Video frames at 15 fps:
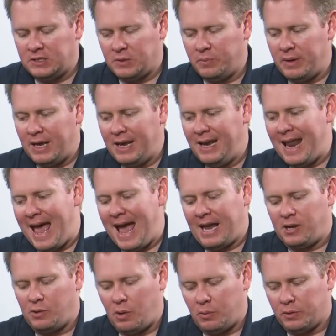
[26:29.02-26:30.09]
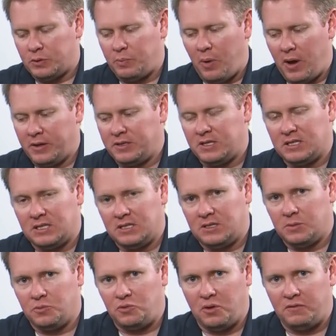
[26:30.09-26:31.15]
some inaccurate responses and
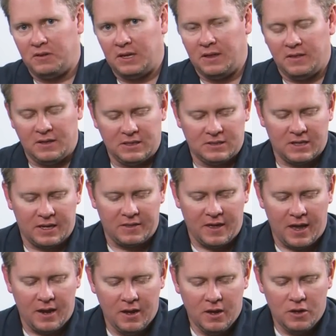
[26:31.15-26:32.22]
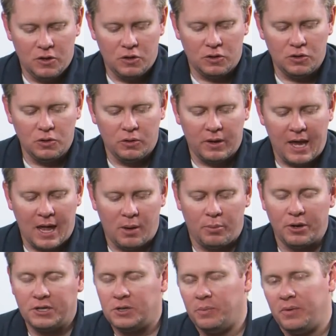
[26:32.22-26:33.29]
some drifting and things like that. You can do a
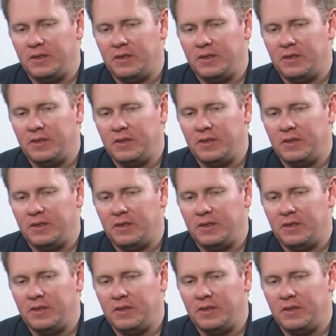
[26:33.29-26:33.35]
calibration,